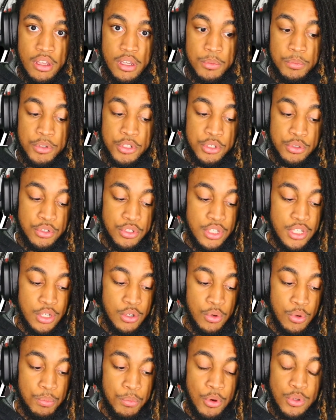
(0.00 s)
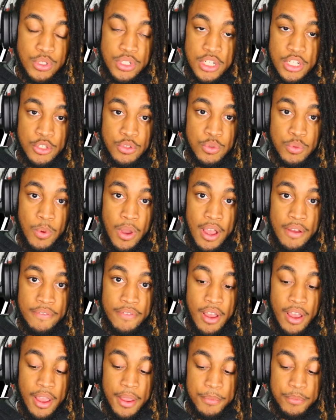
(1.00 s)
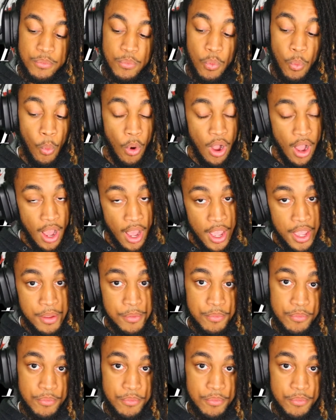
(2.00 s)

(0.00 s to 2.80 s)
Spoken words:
but you still mostly use Wi-Fi. Why?